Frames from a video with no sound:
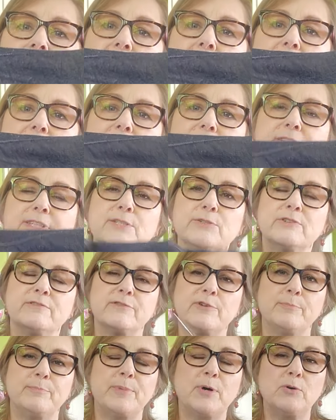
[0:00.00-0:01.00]
have a sort
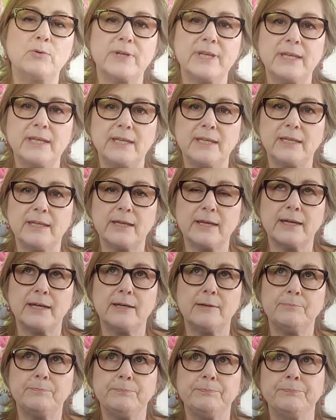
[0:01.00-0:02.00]
of a bulky
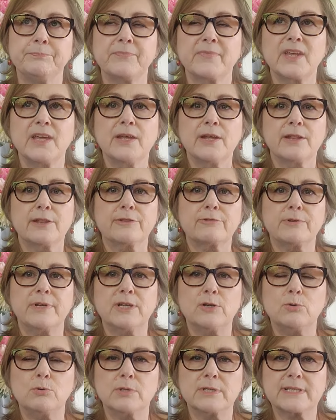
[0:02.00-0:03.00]

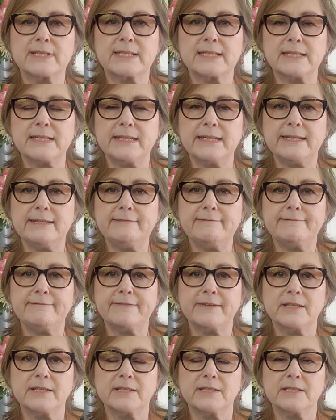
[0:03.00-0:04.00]
three-quarter
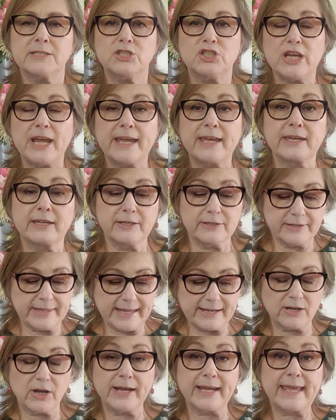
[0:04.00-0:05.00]
sleeve jacket
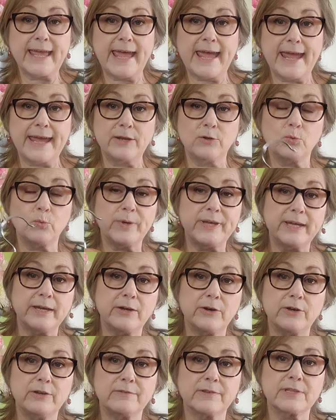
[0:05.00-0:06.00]
that I can
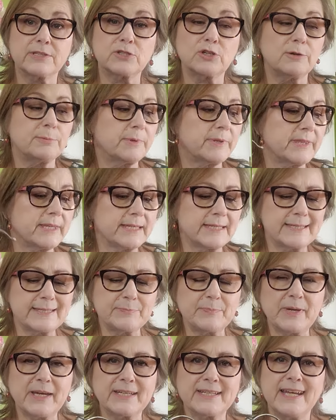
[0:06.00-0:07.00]
wear over the top of
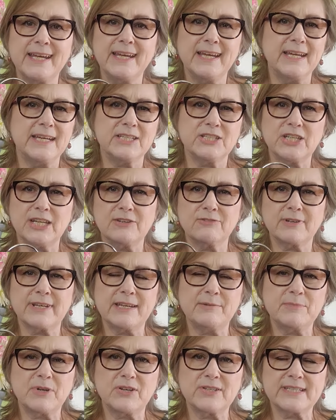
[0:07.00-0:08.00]
this, but
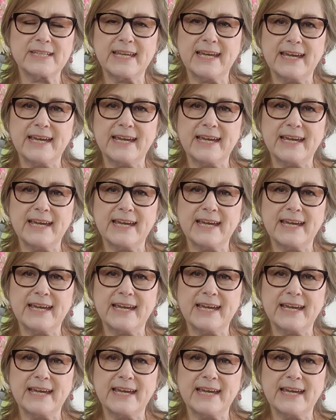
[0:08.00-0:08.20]
generally most